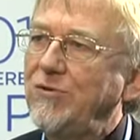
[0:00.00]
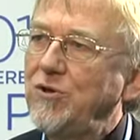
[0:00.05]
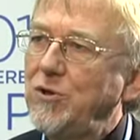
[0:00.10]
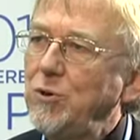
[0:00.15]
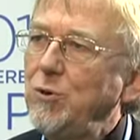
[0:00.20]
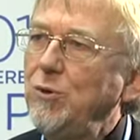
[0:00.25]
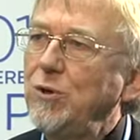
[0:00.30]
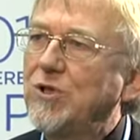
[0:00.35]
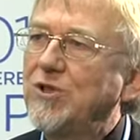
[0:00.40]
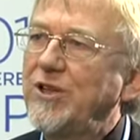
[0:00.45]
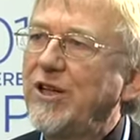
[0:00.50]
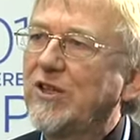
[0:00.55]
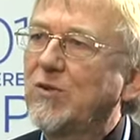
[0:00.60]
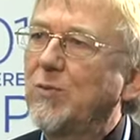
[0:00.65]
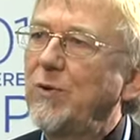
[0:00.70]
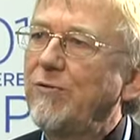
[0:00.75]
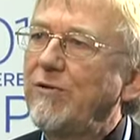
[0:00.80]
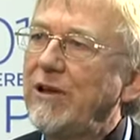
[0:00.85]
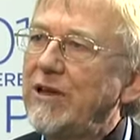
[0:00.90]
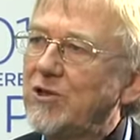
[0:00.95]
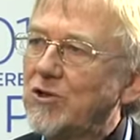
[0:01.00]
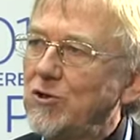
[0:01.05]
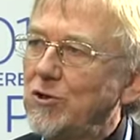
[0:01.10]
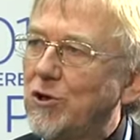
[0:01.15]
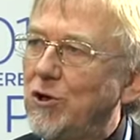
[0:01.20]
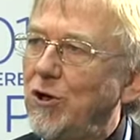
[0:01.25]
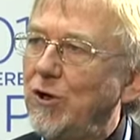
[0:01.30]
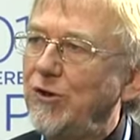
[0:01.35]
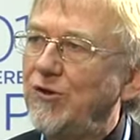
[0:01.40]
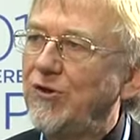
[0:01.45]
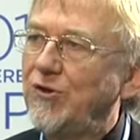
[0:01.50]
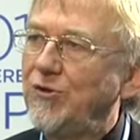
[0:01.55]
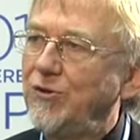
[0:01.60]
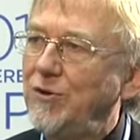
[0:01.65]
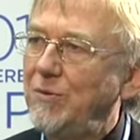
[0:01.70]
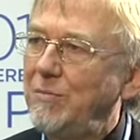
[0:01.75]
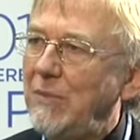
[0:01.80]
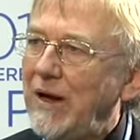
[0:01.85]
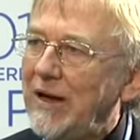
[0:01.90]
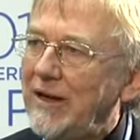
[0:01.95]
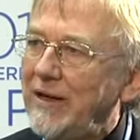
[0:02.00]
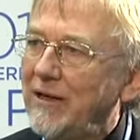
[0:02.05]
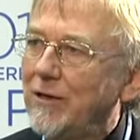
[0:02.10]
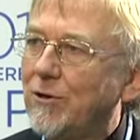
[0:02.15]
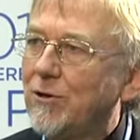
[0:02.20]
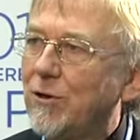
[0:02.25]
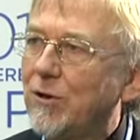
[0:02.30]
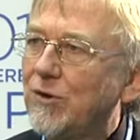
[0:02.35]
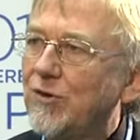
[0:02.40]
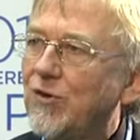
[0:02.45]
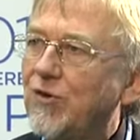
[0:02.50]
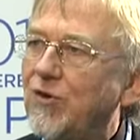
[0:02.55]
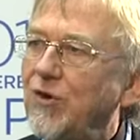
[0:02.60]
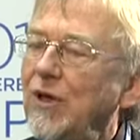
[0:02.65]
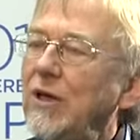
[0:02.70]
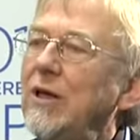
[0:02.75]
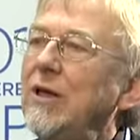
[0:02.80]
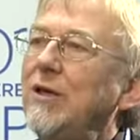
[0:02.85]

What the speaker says: huge exploration costs, you know, mining costs.